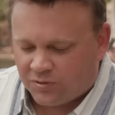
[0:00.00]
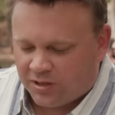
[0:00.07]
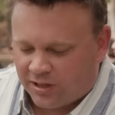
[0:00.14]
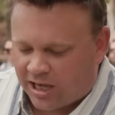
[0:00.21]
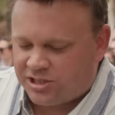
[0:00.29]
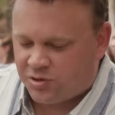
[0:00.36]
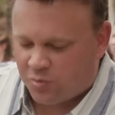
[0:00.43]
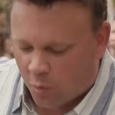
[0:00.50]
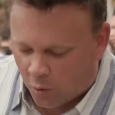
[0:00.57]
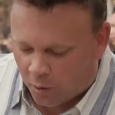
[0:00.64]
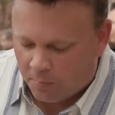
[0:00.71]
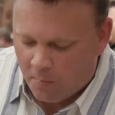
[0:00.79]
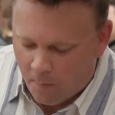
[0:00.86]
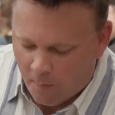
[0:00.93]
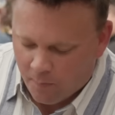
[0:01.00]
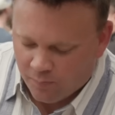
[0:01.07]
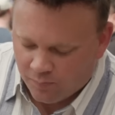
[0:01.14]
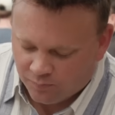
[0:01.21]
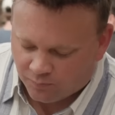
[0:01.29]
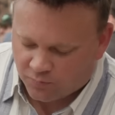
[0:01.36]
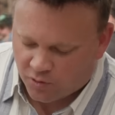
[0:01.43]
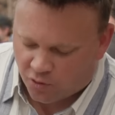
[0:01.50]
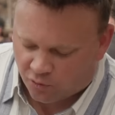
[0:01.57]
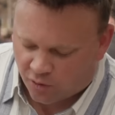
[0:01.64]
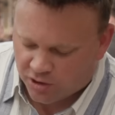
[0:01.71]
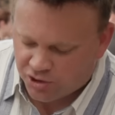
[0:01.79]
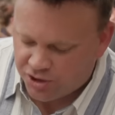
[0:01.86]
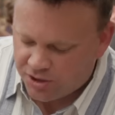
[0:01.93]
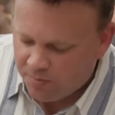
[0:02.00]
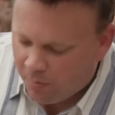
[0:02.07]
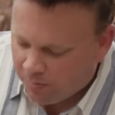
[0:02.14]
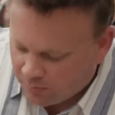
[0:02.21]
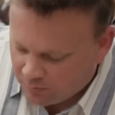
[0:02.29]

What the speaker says: Nice and warm, crunchy.